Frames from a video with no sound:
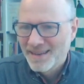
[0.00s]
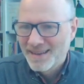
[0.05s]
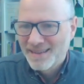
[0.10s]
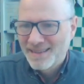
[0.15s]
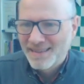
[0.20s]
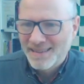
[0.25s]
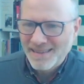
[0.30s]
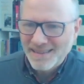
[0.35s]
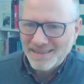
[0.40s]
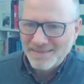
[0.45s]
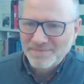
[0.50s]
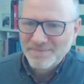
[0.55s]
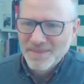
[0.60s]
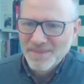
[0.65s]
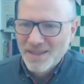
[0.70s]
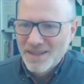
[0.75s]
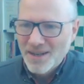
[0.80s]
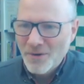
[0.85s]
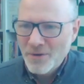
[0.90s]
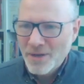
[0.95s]
Yeah,
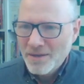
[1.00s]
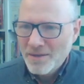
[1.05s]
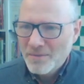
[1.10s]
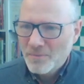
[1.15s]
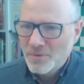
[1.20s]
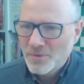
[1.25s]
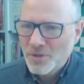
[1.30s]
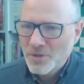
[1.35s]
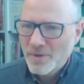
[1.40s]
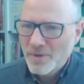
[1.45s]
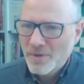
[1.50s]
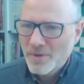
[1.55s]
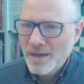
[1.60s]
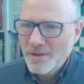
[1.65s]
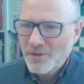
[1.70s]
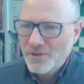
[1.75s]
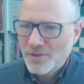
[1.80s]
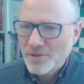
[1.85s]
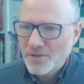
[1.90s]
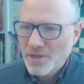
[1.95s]
okay, so
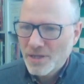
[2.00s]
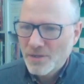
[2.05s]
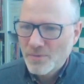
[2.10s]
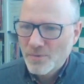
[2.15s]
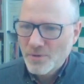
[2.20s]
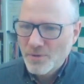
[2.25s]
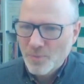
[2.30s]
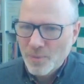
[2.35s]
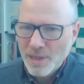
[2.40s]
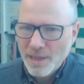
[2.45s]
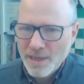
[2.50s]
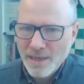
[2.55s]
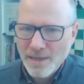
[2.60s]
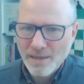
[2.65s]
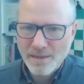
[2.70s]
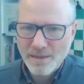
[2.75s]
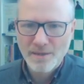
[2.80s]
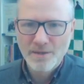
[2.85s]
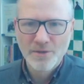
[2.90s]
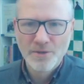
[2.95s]
h6 was
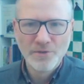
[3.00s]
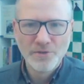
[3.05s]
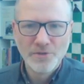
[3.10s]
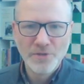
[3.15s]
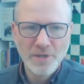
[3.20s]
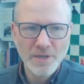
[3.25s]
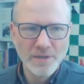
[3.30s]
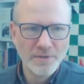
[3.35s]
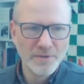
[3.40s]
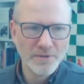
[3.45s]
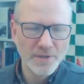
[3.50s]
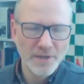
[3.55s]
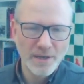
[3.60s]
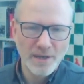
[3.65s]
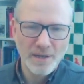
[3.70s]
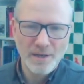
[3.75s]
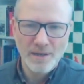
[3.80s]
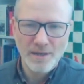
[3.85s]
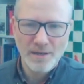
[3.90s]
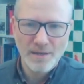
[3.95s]
played, considered
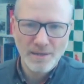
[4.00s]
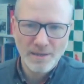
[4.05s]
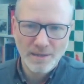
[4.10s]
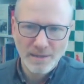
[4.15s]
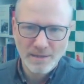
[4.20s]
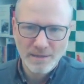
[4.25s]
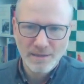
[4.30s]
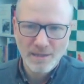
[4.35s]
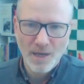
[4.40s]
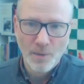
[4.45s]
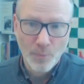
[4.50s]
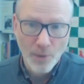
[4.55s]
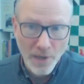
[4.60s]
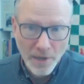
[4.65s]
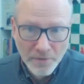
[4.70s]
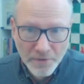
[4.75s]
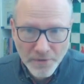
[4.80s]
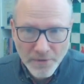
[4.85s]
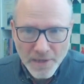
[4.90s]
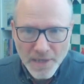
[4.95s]
a
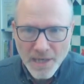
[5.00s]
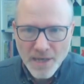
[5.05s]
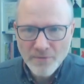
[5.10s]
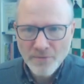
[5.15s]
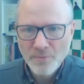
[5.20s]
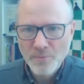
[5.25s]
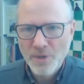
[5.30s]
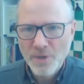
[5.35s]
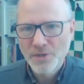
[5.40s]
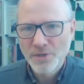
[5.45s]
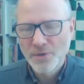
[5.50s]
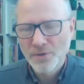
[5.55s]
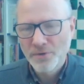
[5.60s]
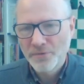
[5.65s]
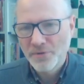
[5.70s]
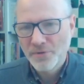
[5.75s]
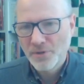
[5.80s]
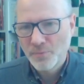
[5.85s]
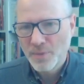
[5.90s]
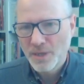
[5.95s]
blunder even by
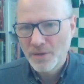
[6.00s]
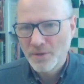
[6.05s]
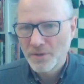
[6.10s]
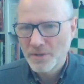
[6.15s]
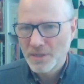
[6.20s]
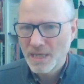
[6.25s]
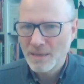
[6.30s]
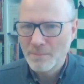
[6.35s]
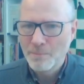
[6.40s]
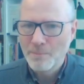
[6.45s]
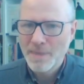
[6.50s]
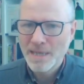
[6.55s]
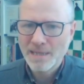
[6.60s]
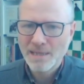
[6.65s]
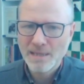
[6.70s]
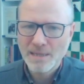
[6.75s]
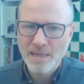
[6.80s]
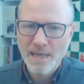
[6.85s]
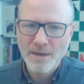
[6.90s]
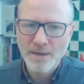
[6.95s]
Stockfish, because he
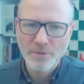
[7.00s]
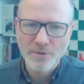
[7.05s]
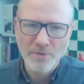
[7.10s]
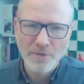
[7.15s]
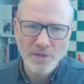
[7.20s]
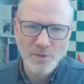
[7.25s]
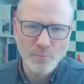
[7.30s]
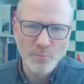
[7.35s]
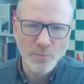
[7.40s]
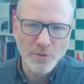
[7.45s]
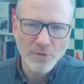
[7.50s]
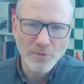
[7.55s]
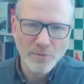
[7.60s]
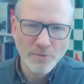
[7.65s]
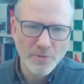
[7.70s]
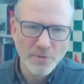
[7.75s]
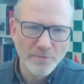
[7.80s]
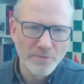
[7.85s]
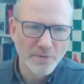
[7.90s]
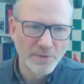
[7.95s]
misses out on this
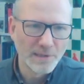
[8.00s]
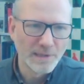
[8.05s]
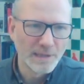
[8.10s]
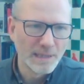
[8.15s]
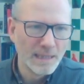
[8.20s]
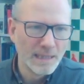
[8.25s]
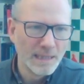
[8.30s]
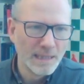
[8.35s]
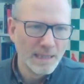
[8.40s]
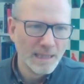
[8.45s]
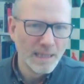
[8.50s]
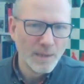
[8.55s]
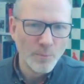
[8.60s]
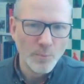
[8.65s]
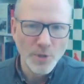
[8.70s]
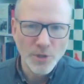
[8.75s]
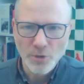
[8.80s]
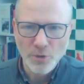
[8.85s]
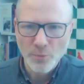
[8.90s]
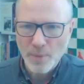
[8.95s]
beautiful
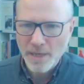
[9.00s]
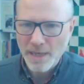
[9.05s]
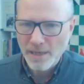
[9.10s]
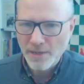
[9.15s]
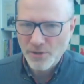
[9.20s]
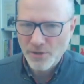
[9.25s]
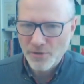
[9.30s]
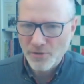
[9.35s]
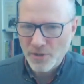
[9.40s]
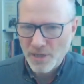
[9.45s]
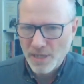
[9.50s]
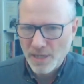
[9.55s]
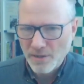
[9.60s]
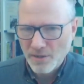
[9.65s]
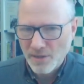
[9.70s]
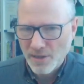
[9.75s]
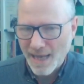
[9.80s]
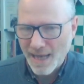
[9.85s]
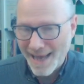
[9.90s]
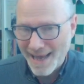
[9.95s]
bishop
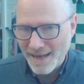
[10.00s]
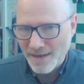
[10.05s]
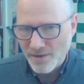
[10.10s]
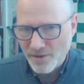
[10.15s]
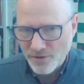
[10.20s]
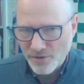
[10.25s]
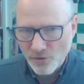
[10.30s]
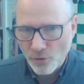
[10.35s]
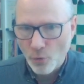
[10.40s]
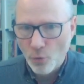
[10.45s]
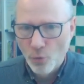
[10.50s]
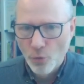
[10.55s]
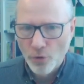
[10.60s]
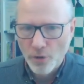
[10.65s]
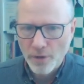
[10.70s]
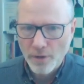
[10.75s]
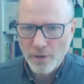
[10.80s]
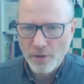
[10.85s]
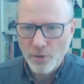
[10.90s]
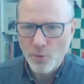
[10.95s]
h6 and
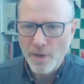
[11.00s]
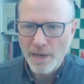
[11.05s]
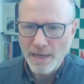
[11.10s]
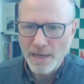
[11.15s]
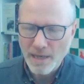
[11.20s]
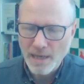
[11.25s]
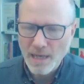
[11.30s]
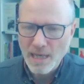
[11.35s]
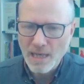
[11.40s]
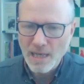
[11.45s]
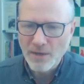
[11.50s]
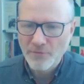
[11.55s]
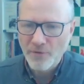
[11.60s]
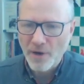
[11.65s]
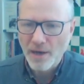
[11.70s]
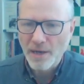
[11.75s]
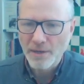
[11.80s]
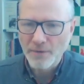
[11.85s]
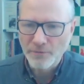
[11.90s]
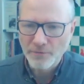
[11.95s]
or queen
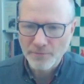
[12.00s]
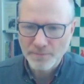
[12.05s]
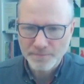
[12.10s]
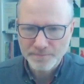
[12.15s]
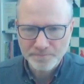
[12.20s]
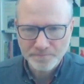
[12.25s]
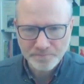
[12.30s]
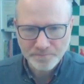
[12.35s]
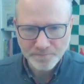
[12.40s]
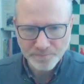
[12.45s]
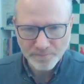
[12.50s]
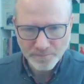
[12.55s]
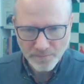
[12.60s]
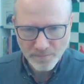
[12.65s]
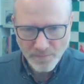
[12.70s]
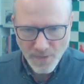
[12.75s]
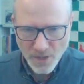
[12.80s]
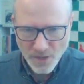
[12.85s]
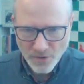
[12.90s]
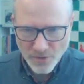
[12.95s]
e5.
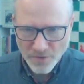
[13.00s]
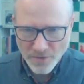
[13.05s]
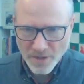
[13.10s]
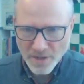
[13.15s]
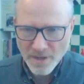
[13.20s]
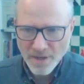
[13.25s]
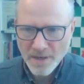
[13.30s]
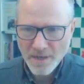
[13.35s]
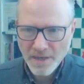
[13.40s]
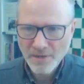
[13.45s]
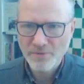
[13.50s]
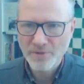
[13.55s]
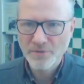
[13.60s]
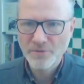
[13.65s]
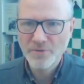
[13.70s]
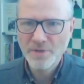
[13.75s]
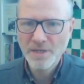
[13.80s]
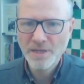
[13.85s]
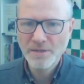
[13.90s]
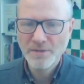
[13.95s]
So the knight
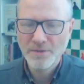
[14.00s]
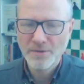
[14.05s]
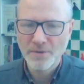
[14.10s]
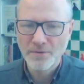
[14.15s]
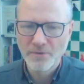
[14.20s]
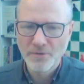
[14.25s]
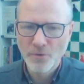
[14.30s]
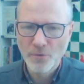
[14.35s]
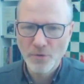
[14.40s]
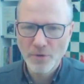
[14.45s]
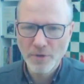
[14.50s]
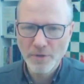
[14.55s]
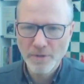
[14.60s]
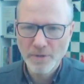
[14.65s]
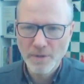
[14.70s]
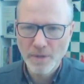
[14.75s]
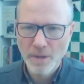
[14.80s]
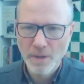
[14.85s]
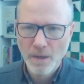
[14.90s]
retreats, of course.